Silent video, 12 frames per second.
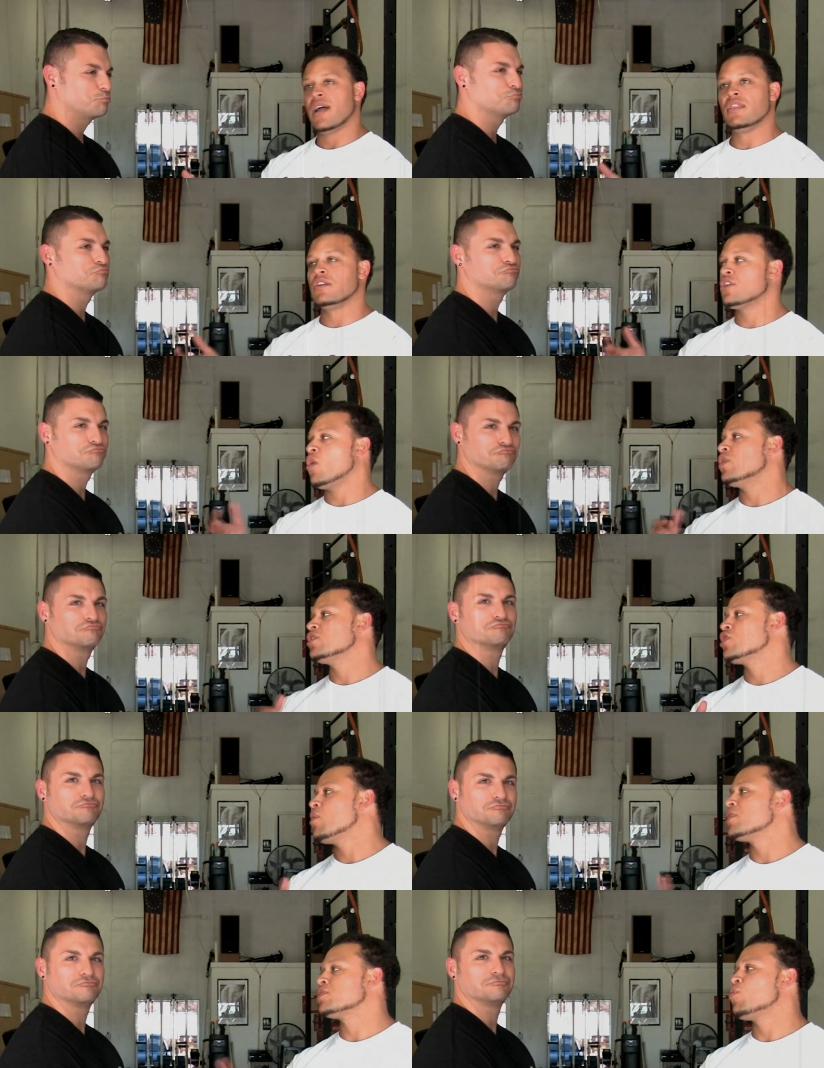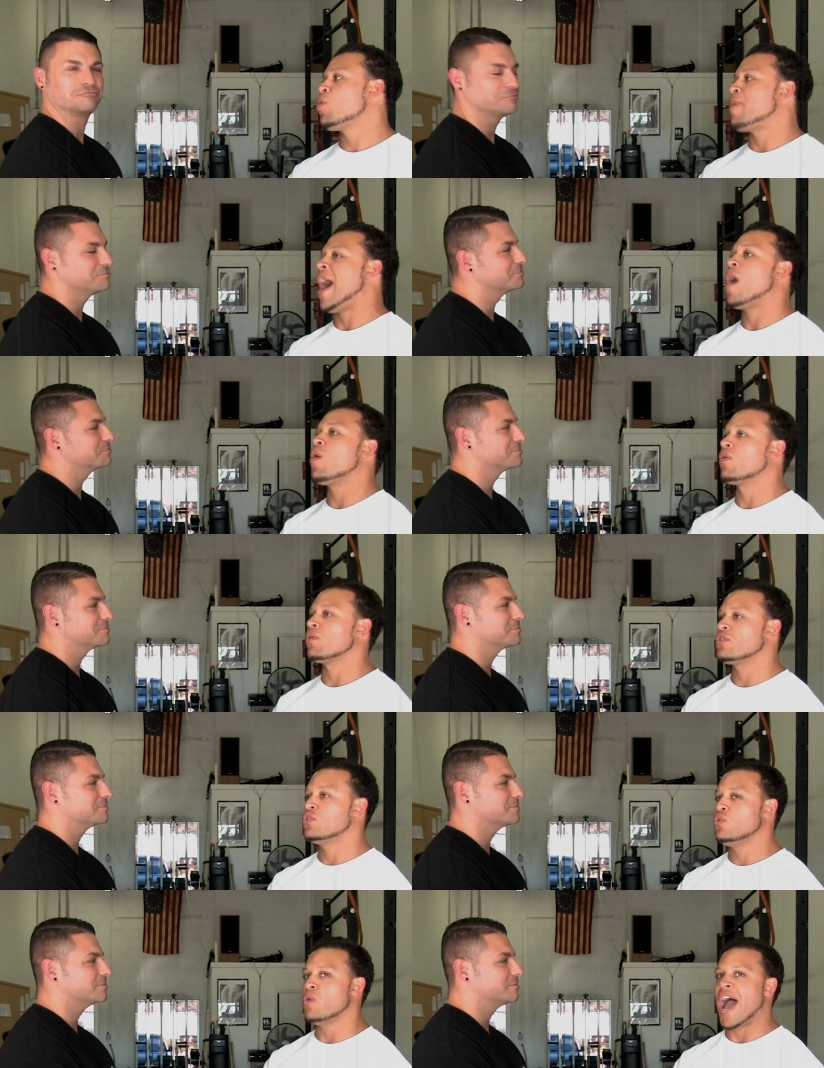Speaker 1: And there's always so much more
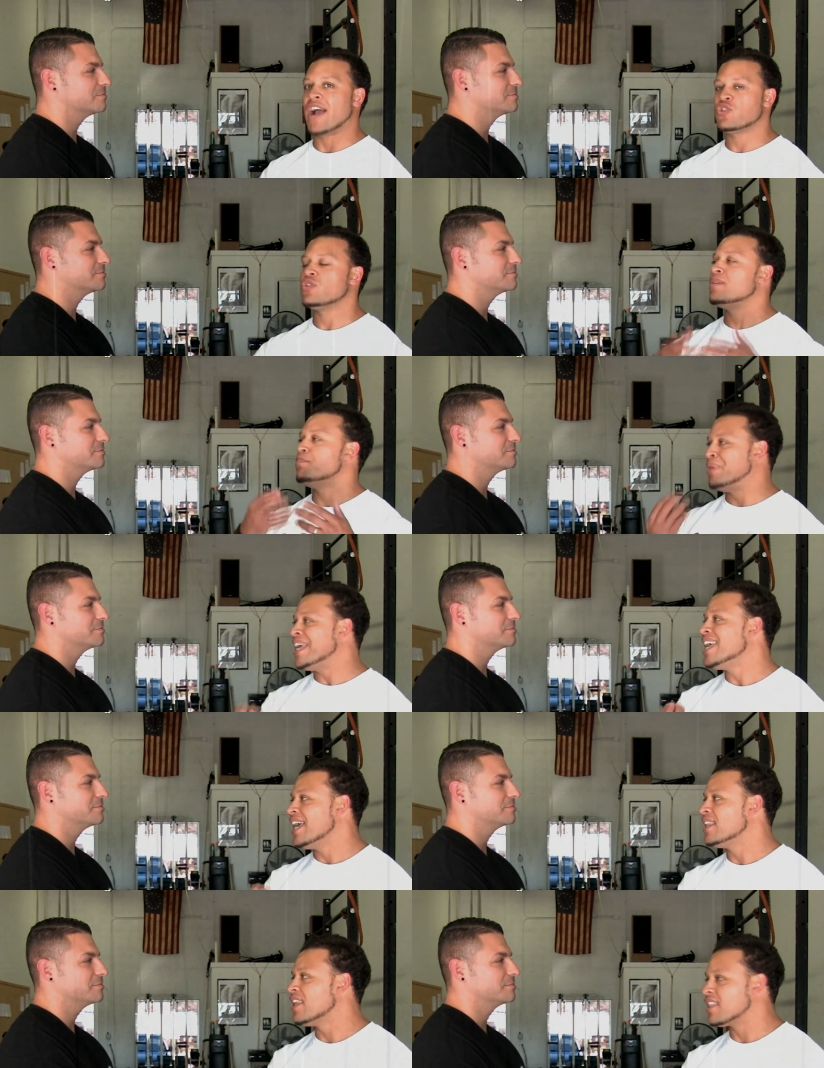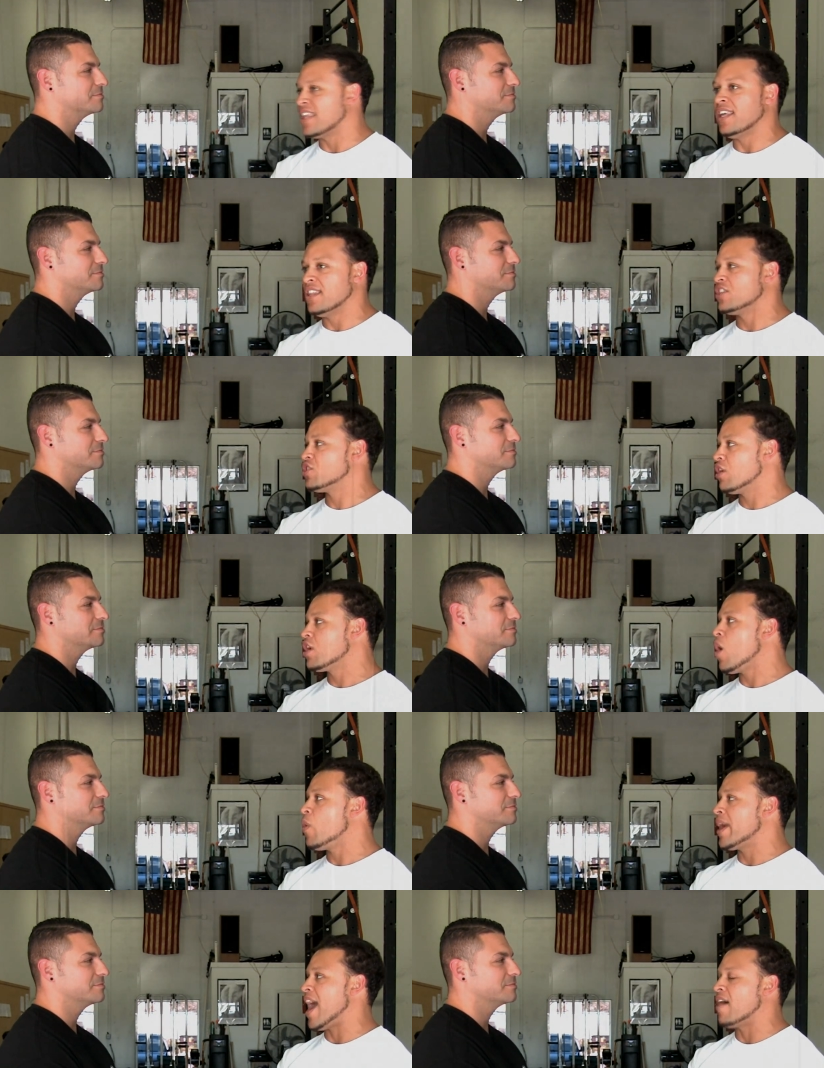power to actually being the thing that you're
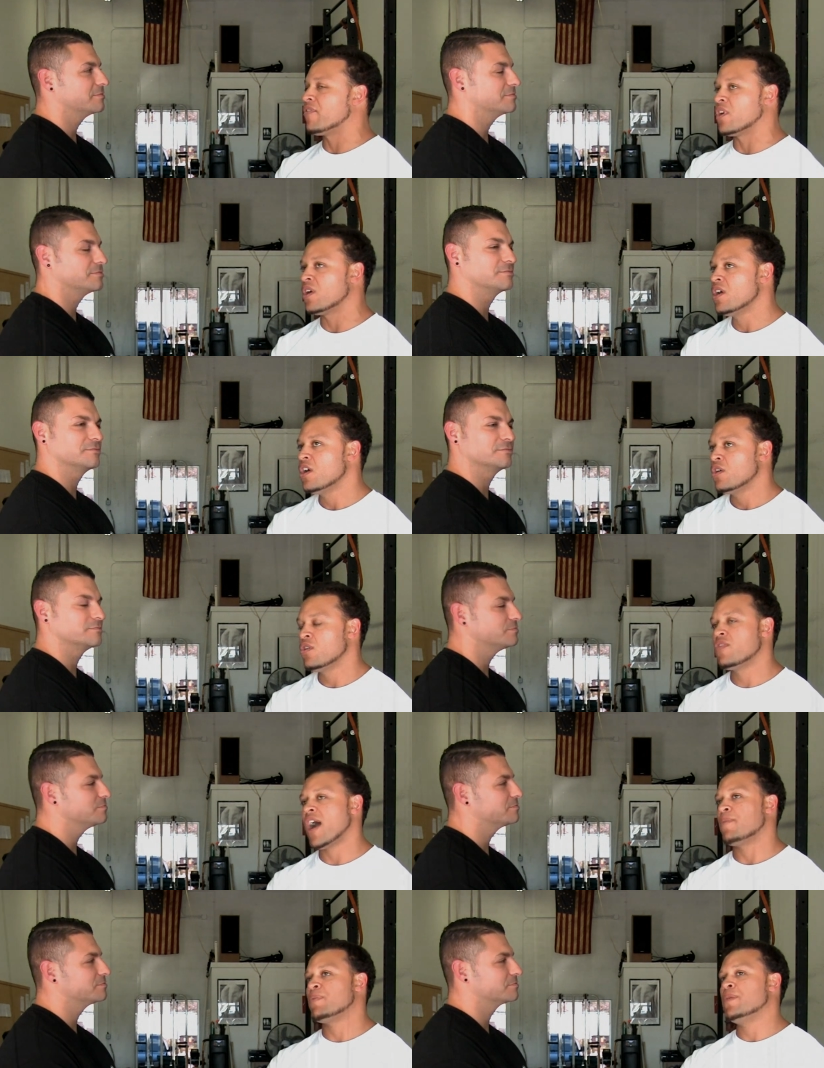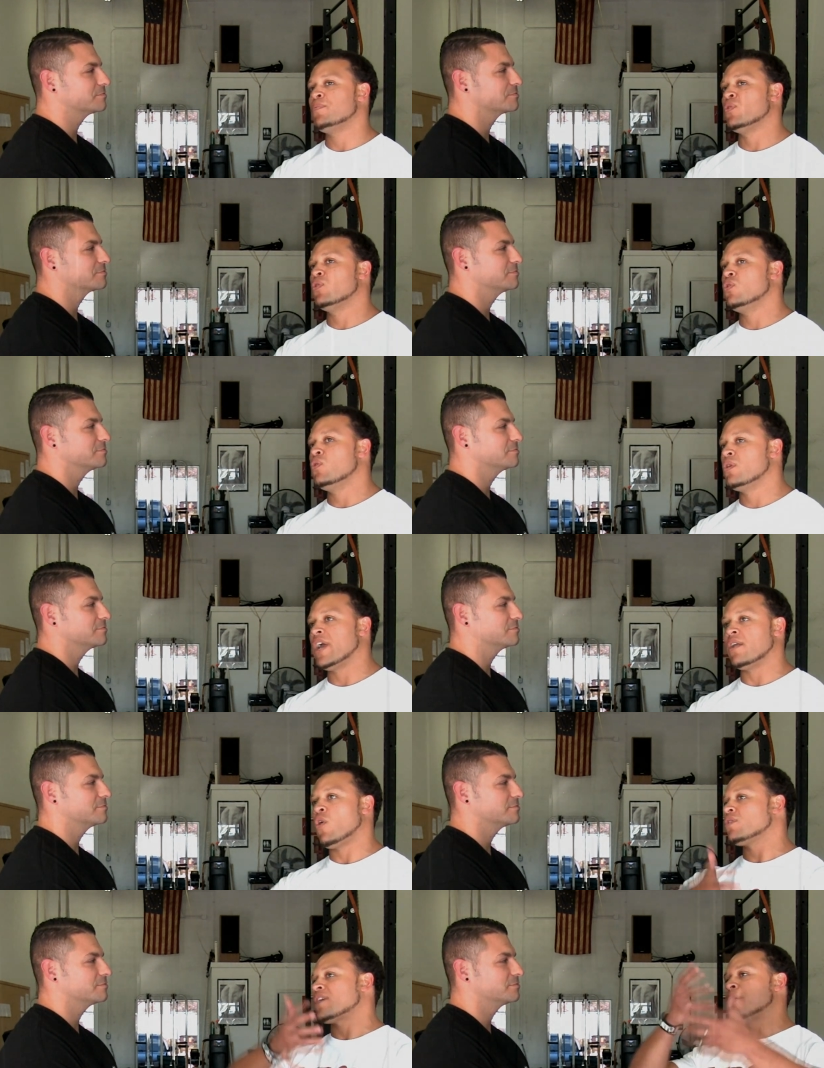going after. Mm. You've got people who
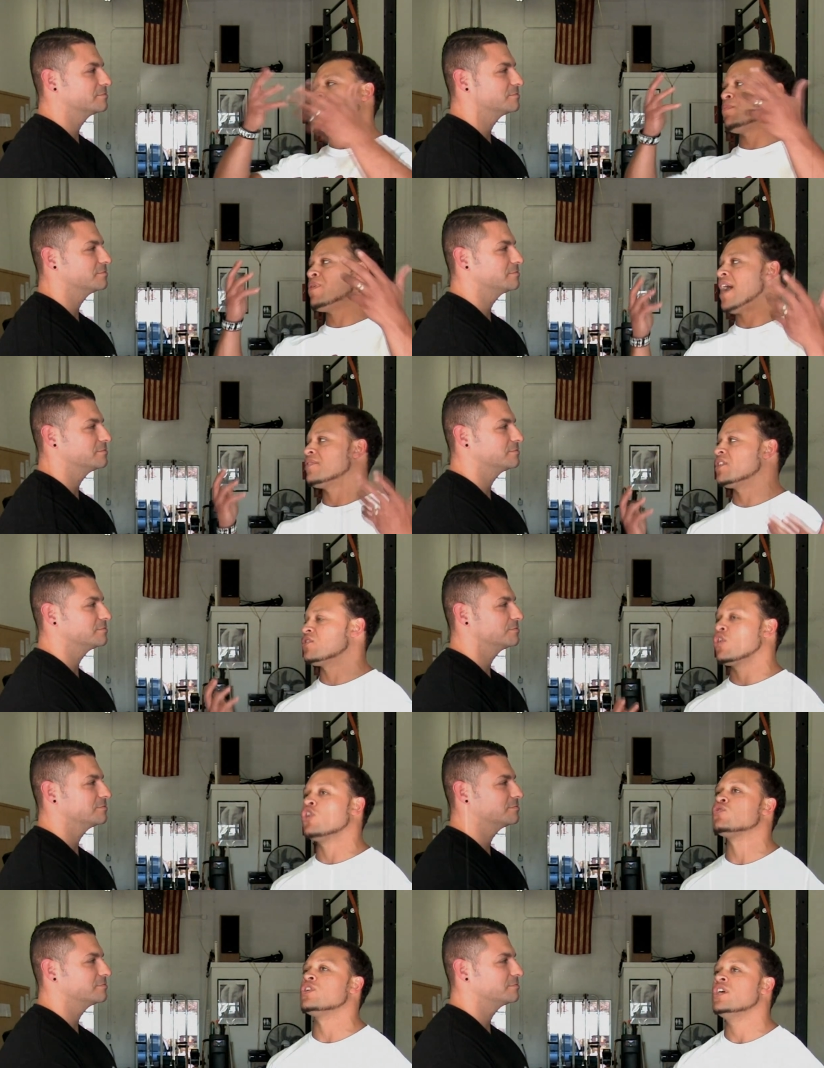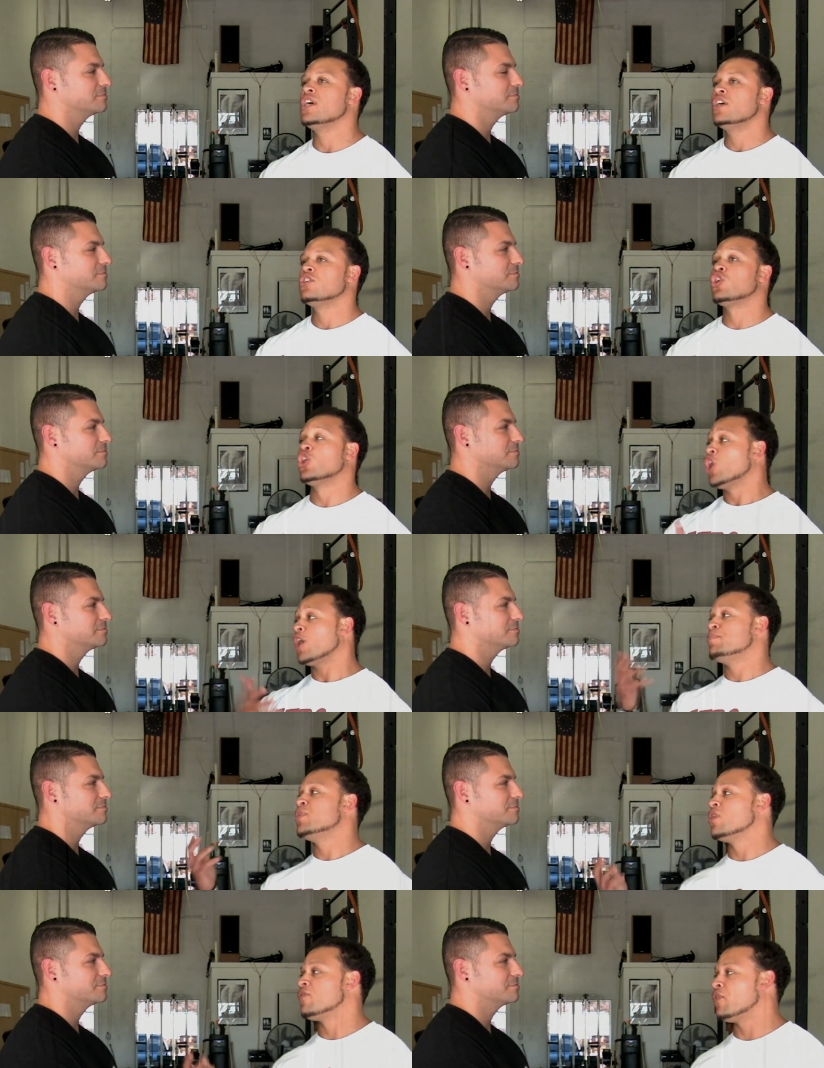get all types of plastic surgery to
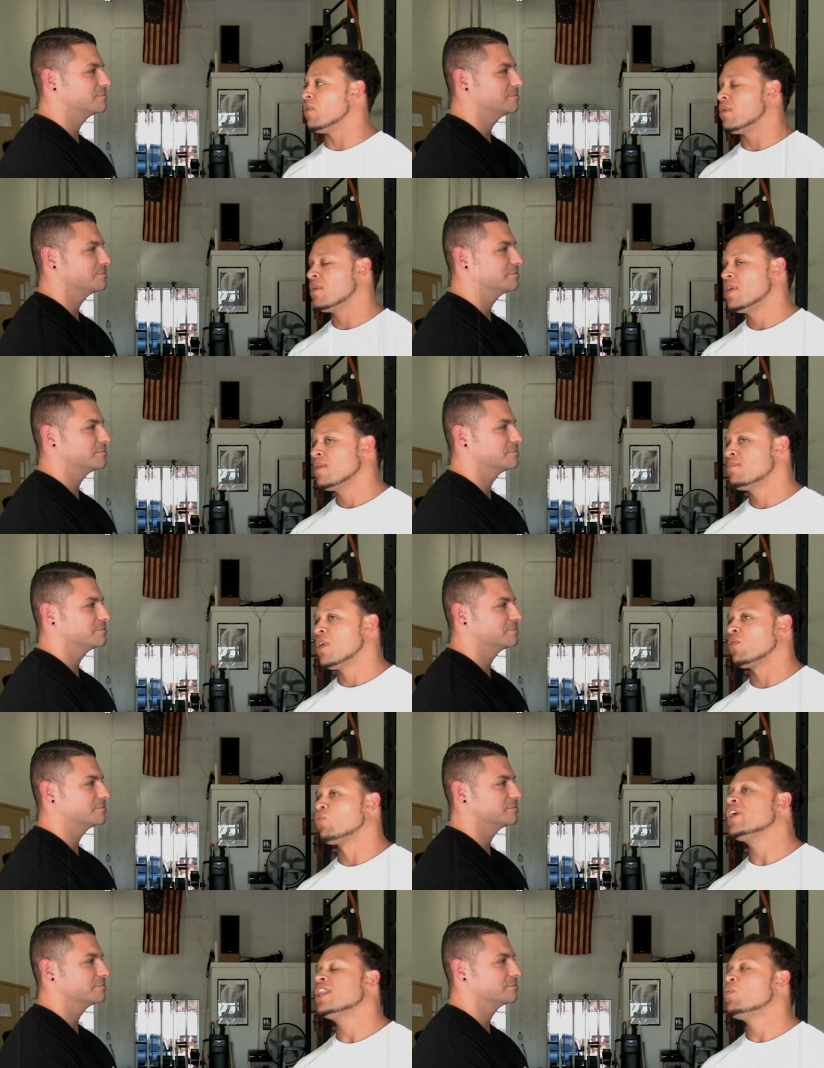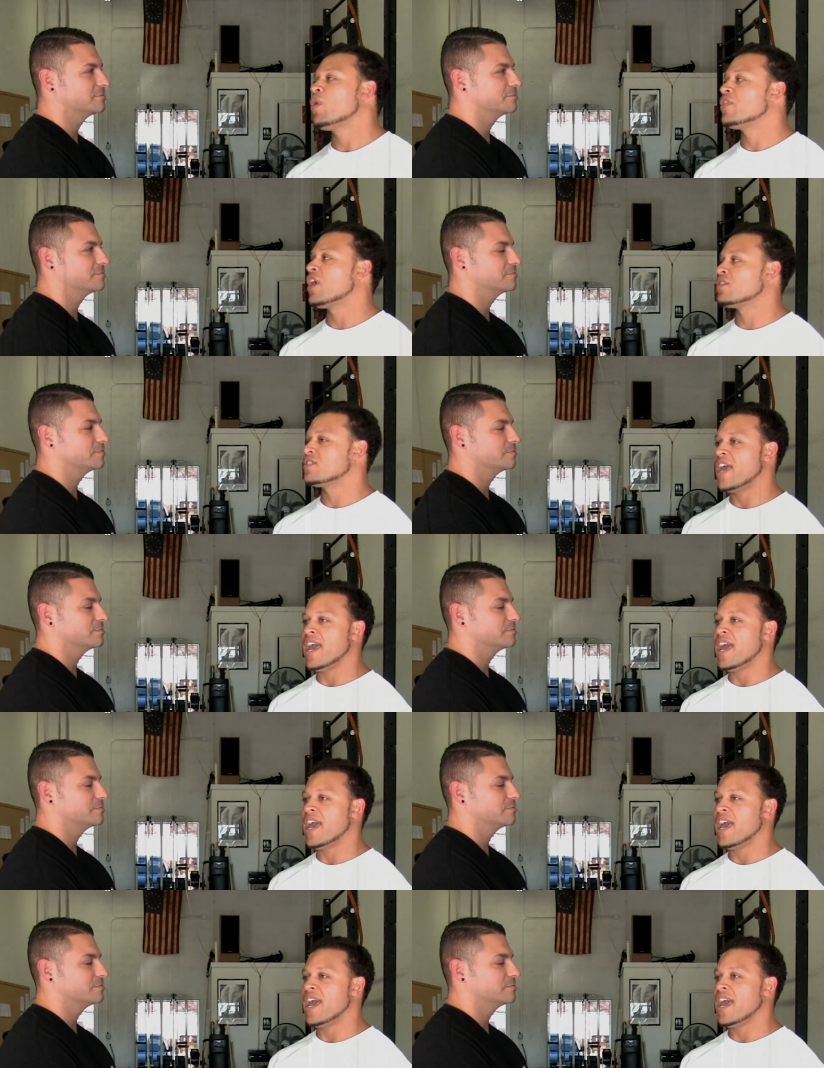look beautiful, but really what they're